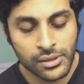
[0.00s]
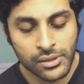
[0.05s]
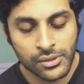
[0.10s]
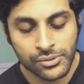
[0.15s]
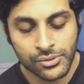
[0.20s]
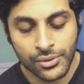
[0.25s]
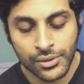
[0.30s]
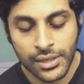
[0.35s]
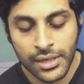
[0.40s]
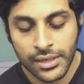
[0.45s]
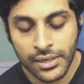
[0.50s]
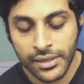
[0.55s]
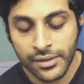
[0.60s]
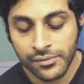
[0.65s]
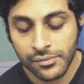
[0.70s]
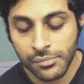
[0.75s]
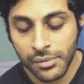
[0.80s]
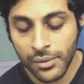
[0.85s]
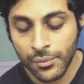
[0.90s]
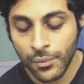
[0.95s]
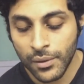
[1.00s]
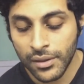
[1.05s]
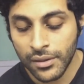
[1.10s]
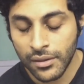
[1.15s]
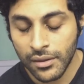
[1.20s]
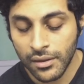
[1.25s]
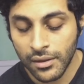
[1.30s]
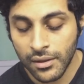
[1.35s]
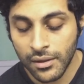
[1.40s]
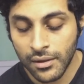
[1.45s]
So that leaves me
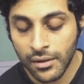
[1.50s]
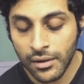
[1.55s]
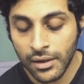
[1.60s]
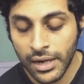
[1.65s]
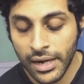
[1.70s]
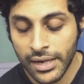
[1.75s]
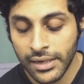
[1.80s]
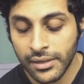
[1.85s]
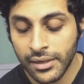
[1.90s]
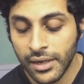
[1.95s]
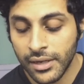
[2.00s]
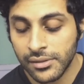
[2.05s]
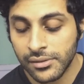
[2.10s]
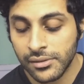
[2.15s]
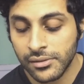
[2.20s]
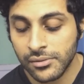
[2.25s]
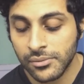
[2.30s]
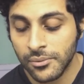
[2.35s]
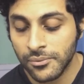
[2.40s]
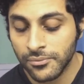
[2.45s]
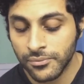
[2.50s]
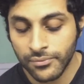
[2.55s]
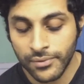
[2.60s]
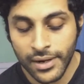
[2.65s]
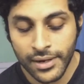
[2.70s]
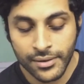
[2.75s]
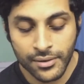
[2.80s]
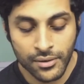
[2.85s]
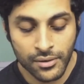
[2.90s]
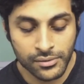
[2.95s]
with 8 kgs of
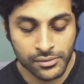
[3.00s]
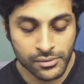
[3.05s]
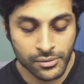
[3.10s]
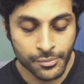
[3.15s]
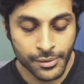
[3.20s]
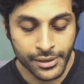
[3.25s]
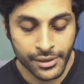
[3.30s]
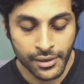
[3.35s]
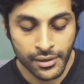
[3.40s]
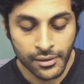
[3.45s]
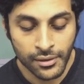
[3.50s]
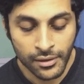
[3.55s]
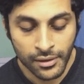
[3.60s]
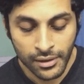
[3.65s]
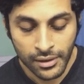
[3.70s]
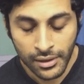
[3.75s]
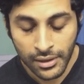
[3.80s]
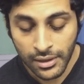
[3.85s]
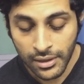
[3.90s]
fat loss to be done.